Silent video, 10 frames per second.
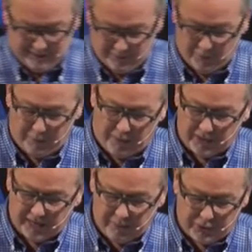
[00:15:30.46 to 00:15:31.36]
What did Paul
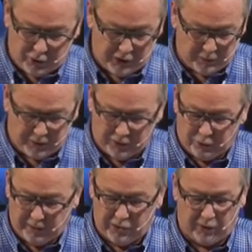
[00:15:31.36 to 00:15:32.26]
say? Rejoice with those
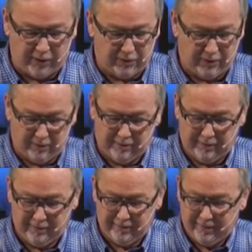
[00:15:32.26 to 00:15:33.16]
who rejoice.
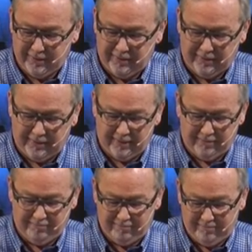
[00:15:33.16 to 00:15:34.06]

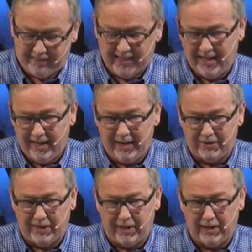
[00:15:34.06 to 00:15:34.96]
Hmm, it's kind of
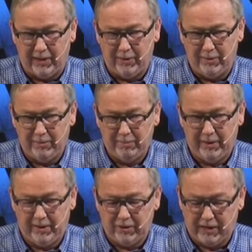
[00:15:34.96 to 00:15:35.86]
easy to do,
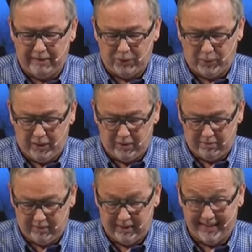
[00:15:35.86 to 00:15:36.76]
but there's times
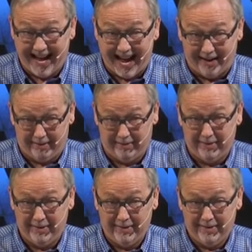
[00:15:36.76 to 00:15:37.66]
when it's not.
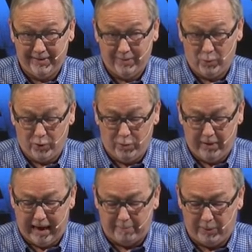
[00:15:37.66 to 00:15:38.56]
Will you
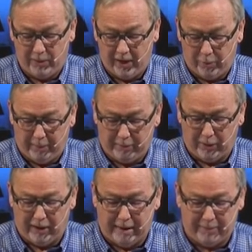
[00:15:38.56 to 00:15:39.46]
be happy when other people
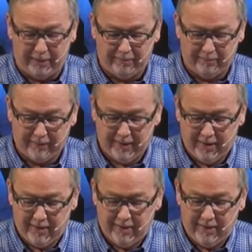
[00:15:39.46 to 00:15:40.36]
are happy?
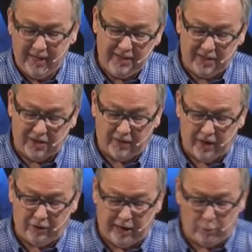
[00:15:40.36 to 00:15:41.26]
Then he says, on the
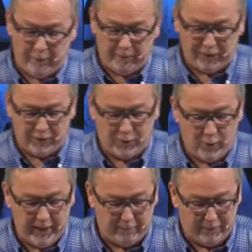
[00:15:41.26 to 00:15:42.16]
other hand, weep with those who
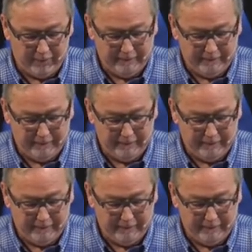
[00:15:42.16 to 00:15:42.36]
weep.